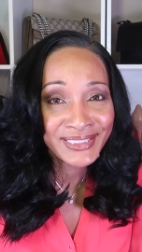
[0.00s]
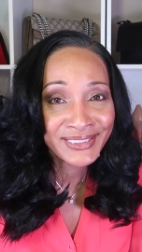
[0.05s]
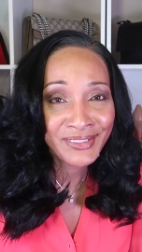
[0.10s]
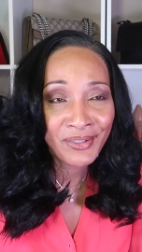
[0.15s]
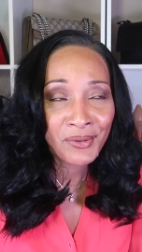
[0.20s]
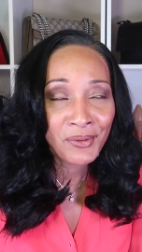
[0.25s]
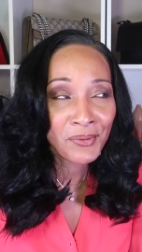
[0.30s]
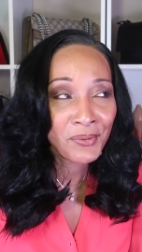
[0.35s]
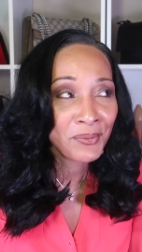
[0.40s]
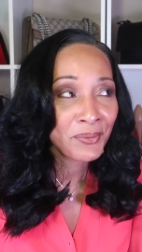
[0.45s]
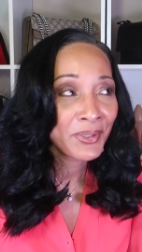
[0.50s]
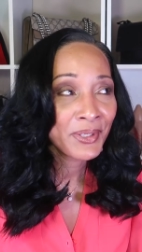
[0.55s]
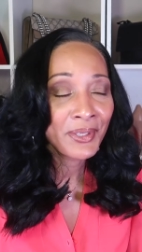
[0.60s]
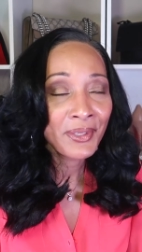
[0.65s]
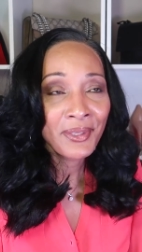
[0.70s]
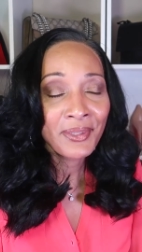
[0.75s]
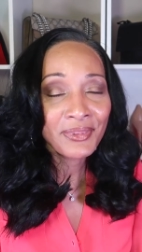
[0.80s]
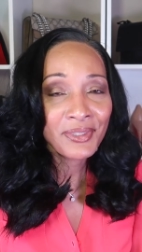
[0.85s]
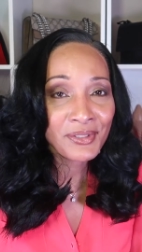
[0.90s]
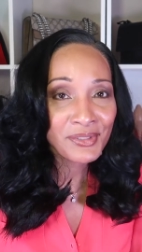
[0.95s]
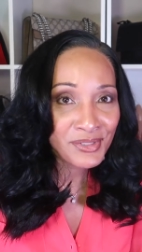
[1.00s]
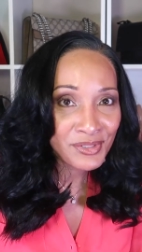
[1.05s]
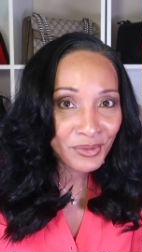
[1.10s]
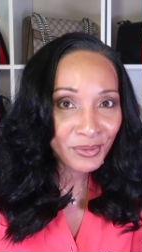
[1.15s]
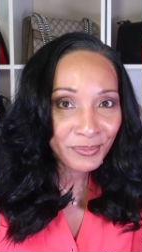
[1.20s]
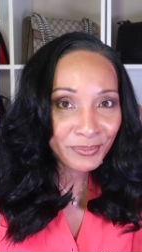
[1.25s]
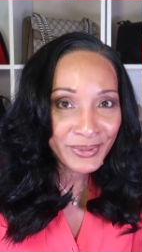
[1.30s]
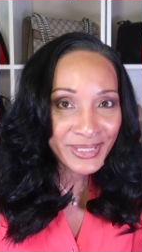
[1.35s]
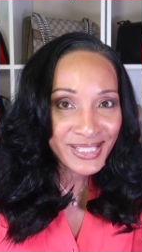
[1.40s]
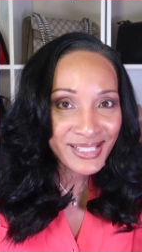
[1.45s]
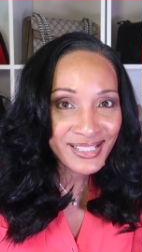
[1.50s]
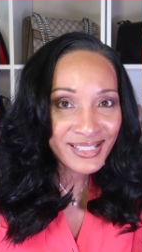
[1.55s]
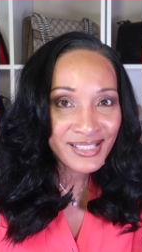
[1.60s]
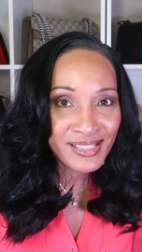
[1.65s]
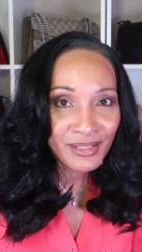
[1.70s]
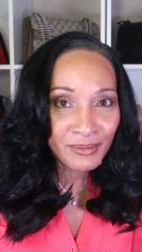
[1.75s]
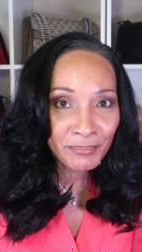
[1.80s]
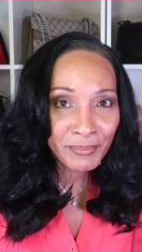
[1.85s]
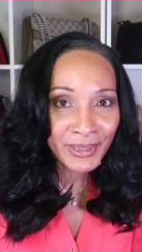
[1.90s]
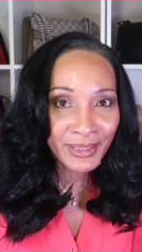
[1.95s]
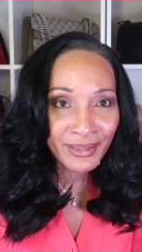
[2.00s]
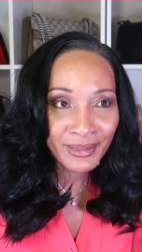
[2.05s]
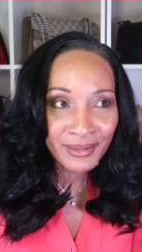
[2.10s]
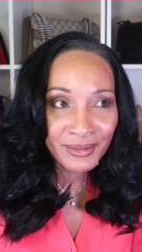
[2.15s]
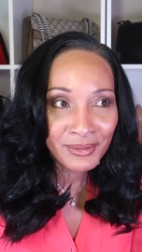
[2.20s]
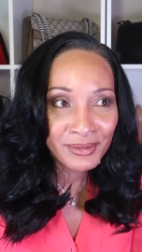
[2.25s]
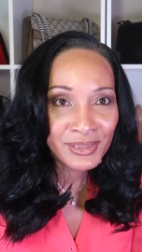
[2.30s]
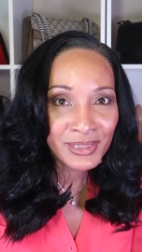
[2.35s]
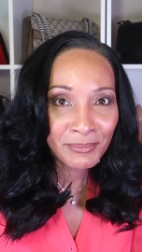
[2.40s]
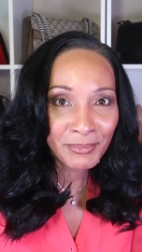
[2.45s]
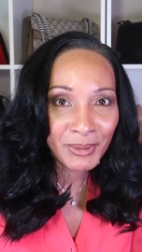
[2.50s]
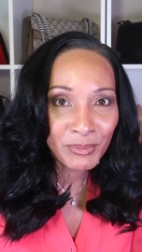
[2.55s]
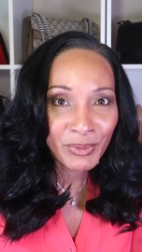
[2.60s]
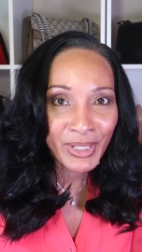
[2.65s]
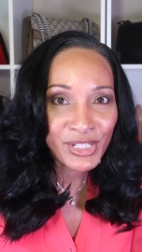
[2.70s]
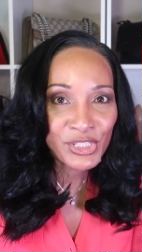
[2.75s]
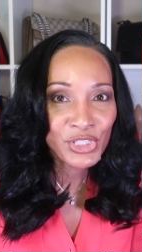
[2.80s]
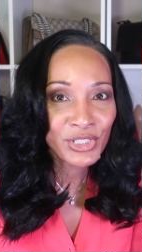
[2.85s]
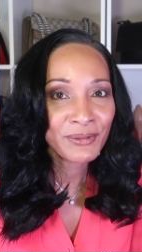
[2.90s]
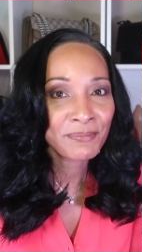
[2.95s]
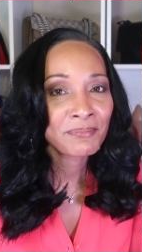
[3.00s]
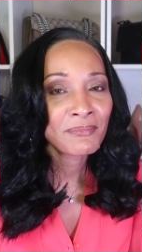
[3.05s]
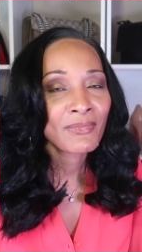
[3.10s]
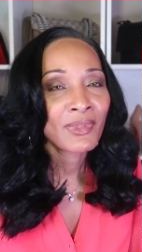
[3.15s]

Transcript: So there's no reason to be rushing.